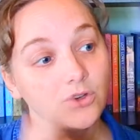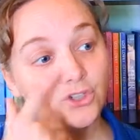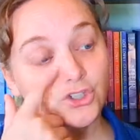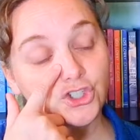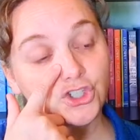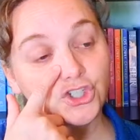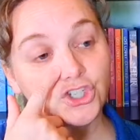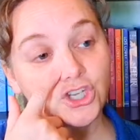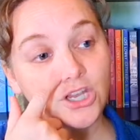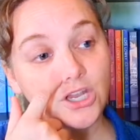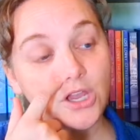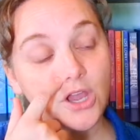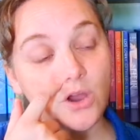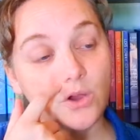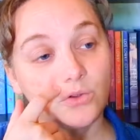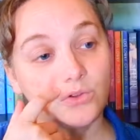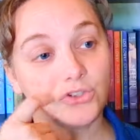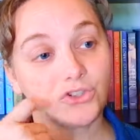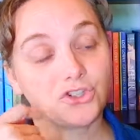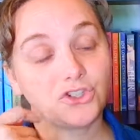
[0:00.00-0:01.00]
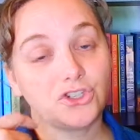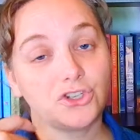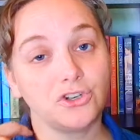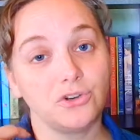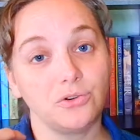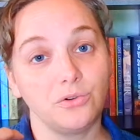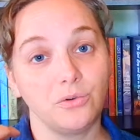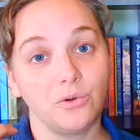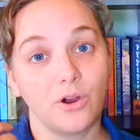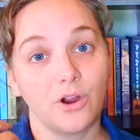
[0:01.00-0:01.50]
she goes
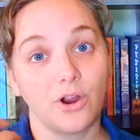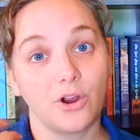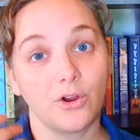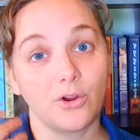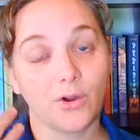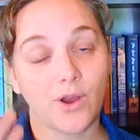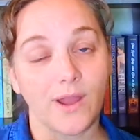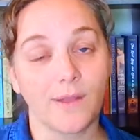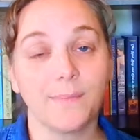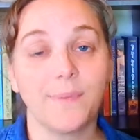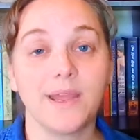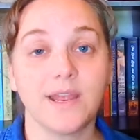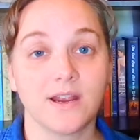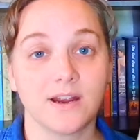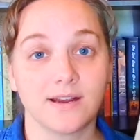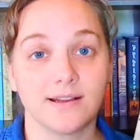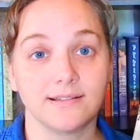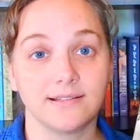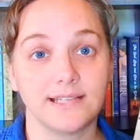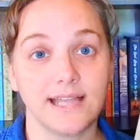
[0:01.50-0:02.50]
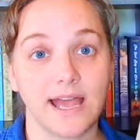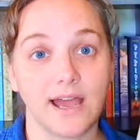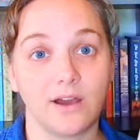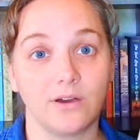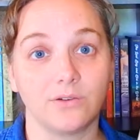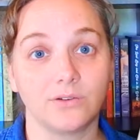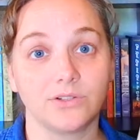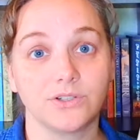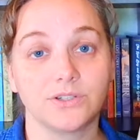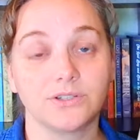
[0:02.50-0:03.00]
to her grandparents'
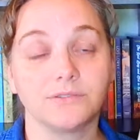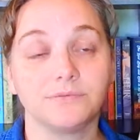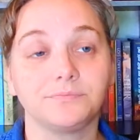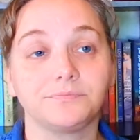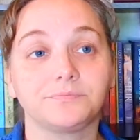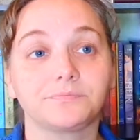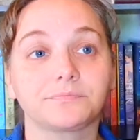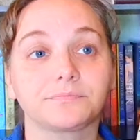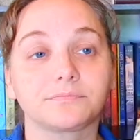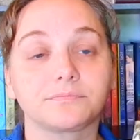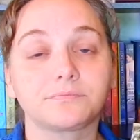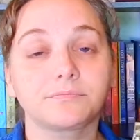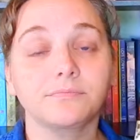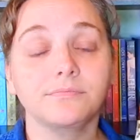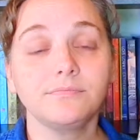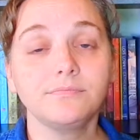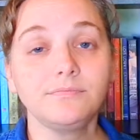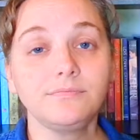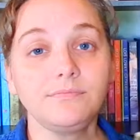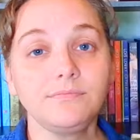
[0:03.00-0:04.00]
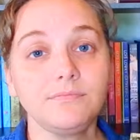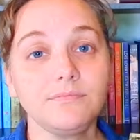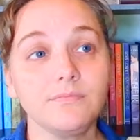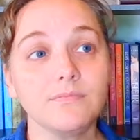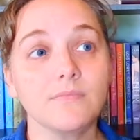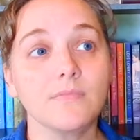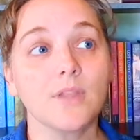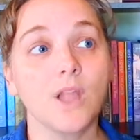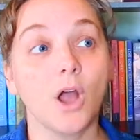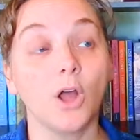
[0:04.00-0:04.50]
house
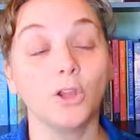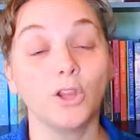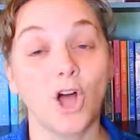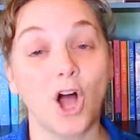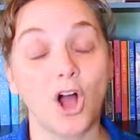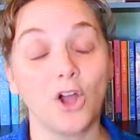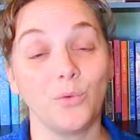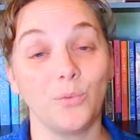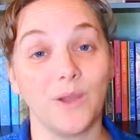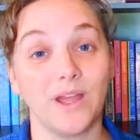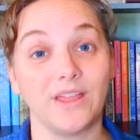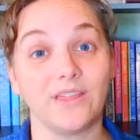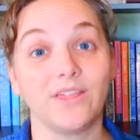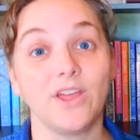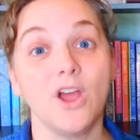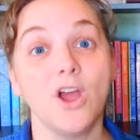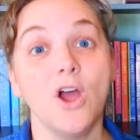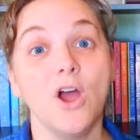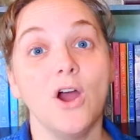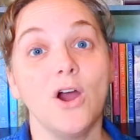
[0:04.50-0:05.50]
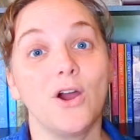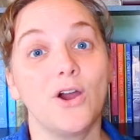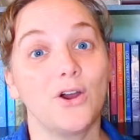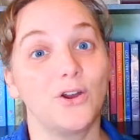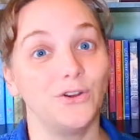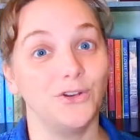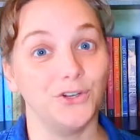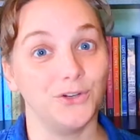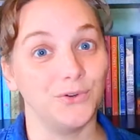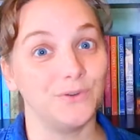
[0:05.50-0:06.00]
along with
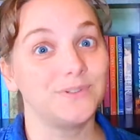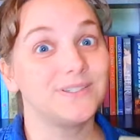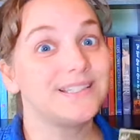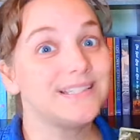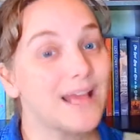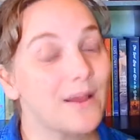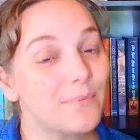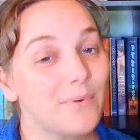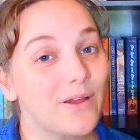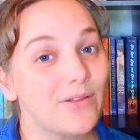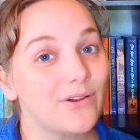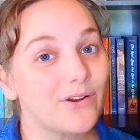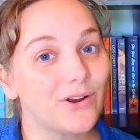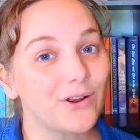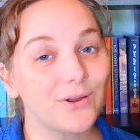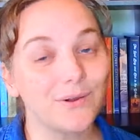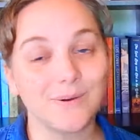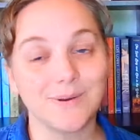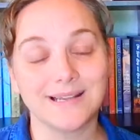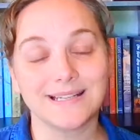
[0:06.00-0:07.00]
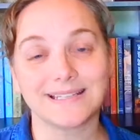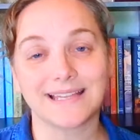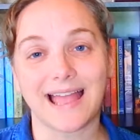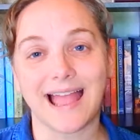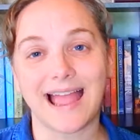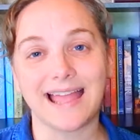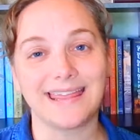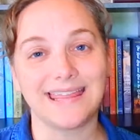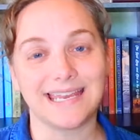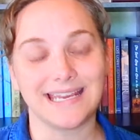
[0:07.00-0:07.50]
her new stepbrother, who is,
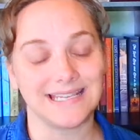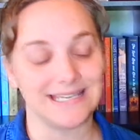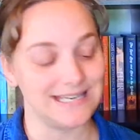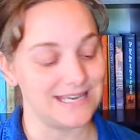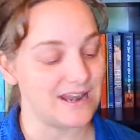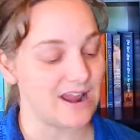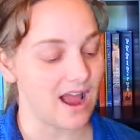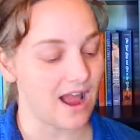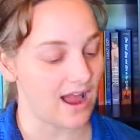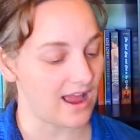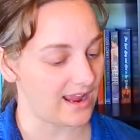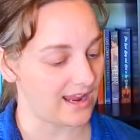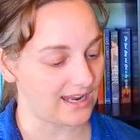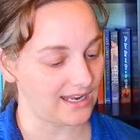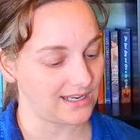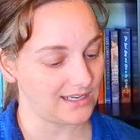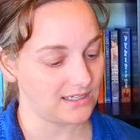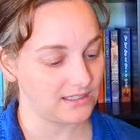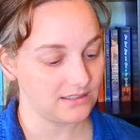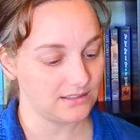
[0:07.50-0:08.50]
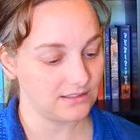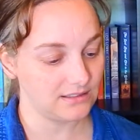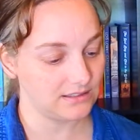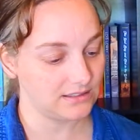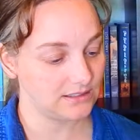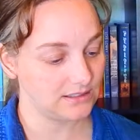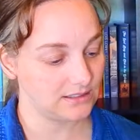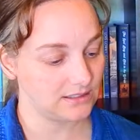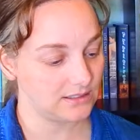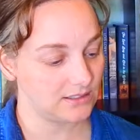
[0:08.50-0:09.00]
I think, 9.
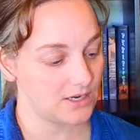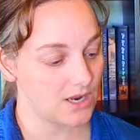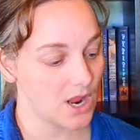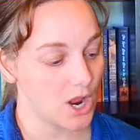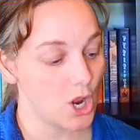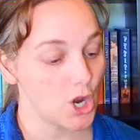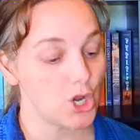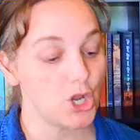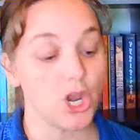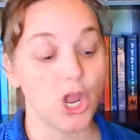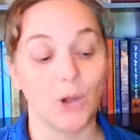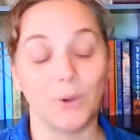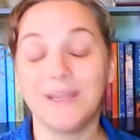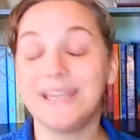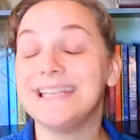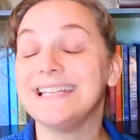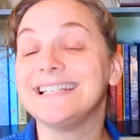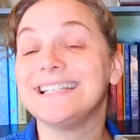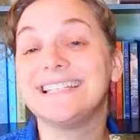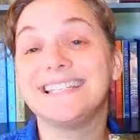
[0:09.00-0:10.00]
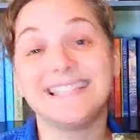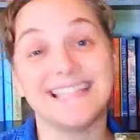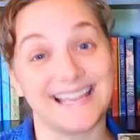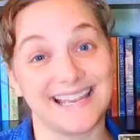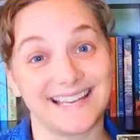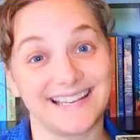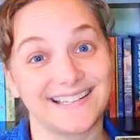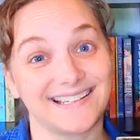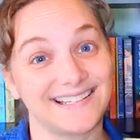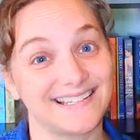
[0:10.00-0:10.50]
No, he's
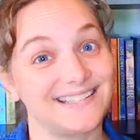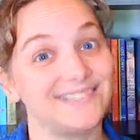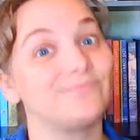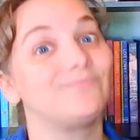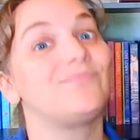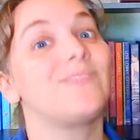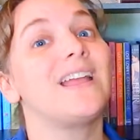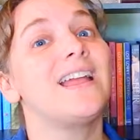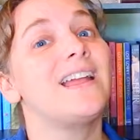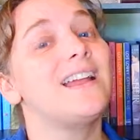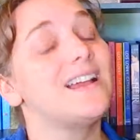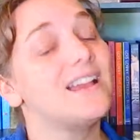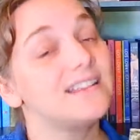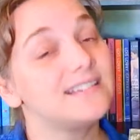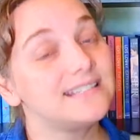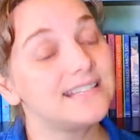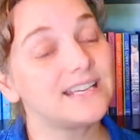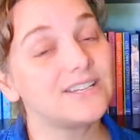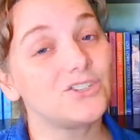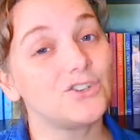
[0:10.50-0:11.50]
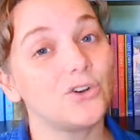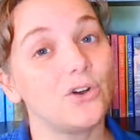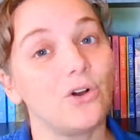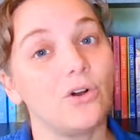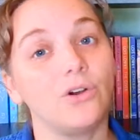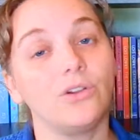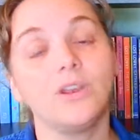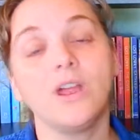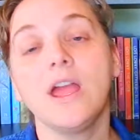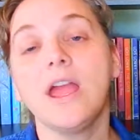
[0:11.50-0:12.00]
6.
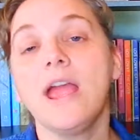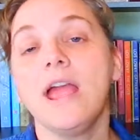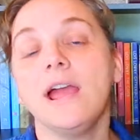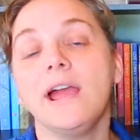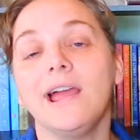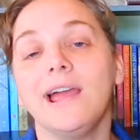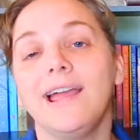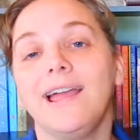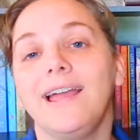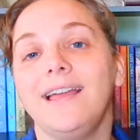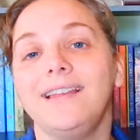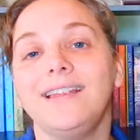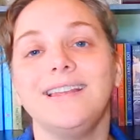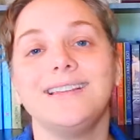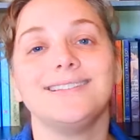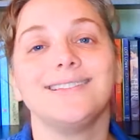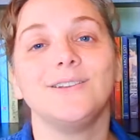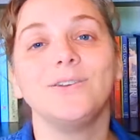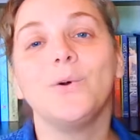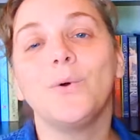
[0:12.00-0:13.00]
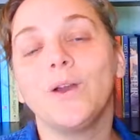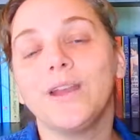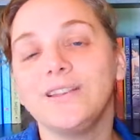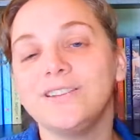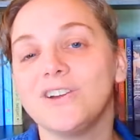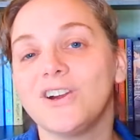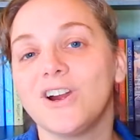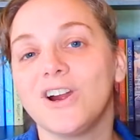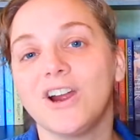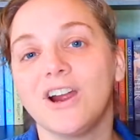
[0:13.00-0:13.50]
6-year-old, and he's annoying
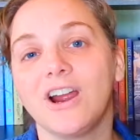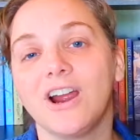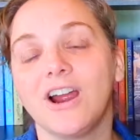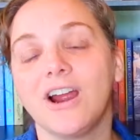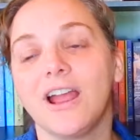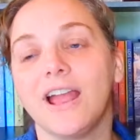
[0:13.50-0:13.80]
to her,